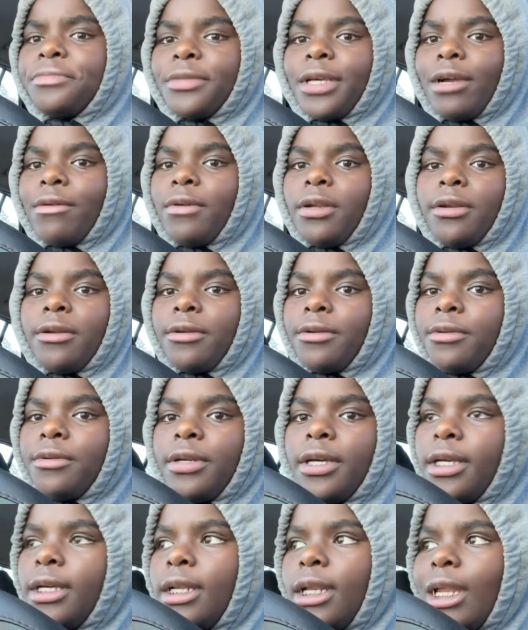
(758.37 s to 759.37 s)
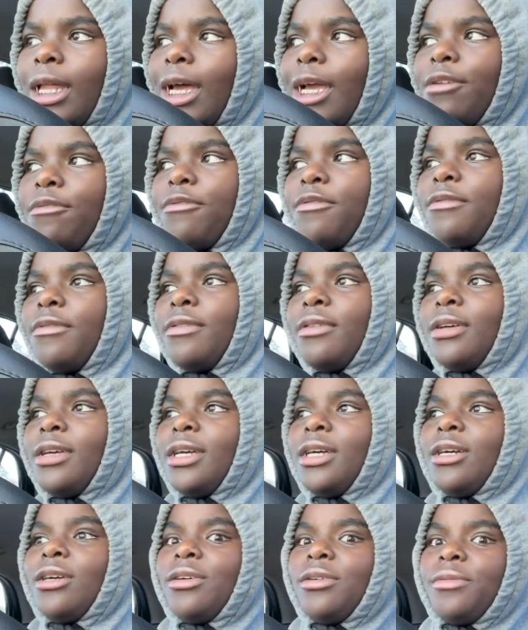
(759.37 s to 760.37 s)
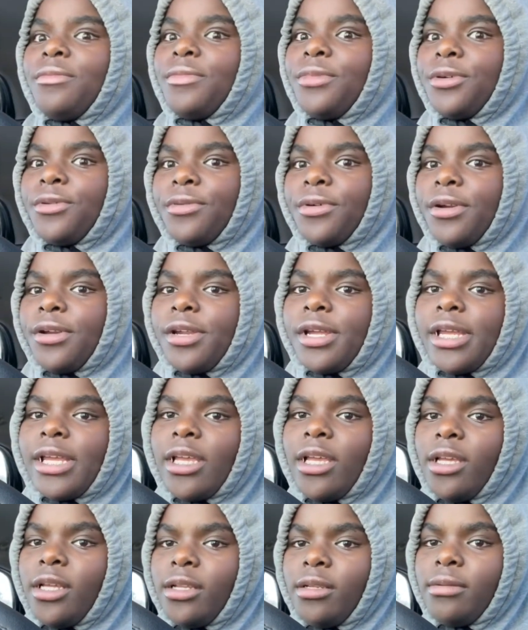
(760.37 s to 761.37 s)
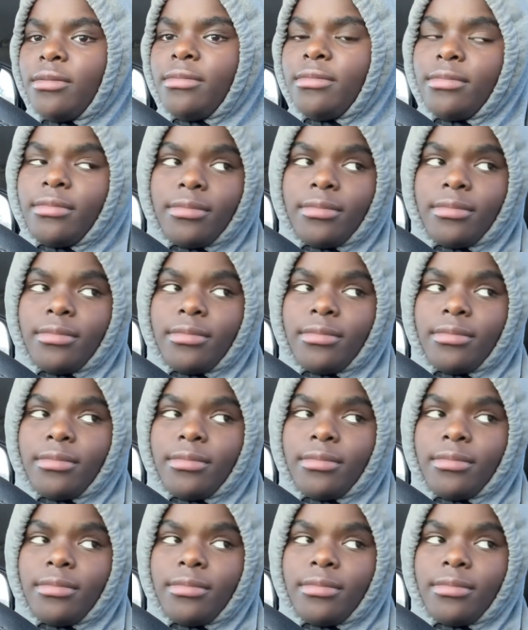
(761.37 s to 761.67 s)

I really don't do nothing in life but work and